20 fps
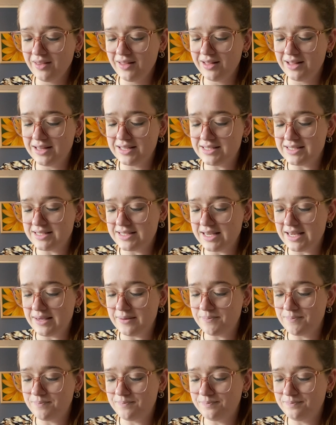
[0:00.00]
let's see.
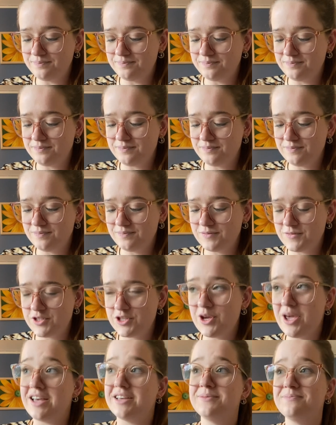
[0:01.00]

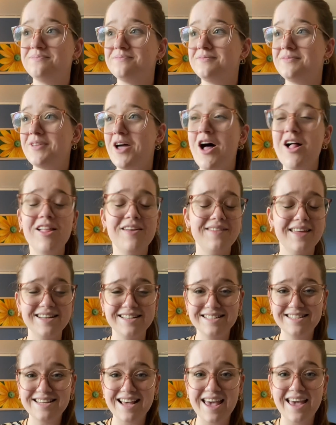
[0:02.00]
So yeah, all of that
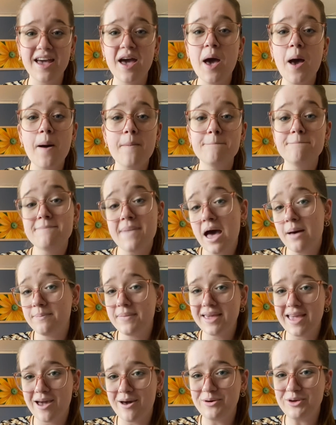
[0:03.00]
to say,
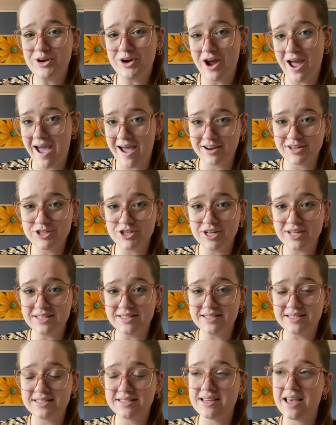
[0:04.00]
mapping out your
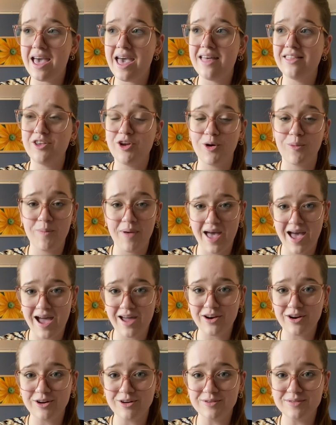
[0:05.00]
actions and your
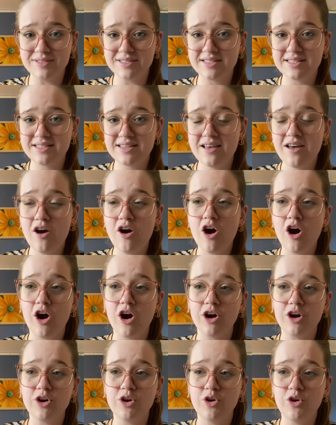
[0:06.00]
patterns
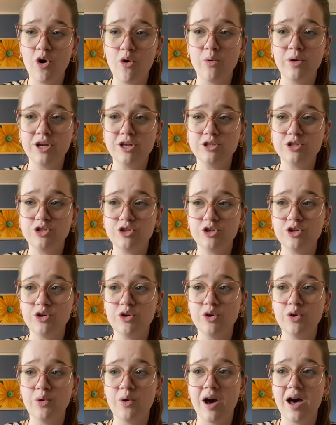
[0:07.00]
are going
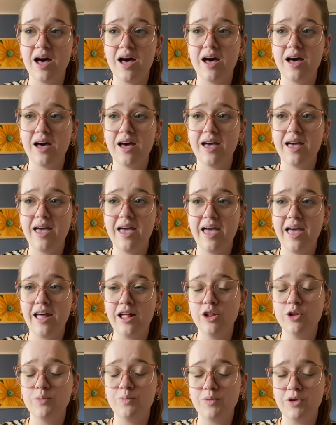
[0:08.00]
to
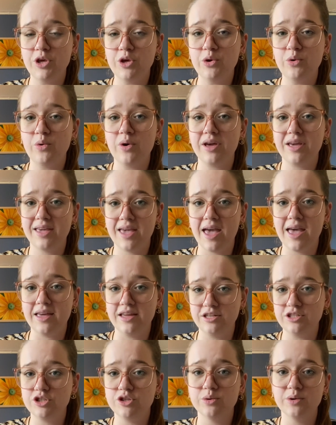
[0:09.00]
help you get
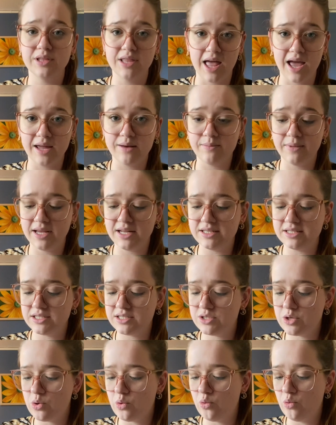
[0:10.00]
into
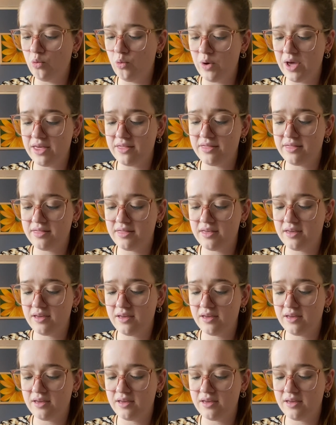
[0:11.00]
alignment with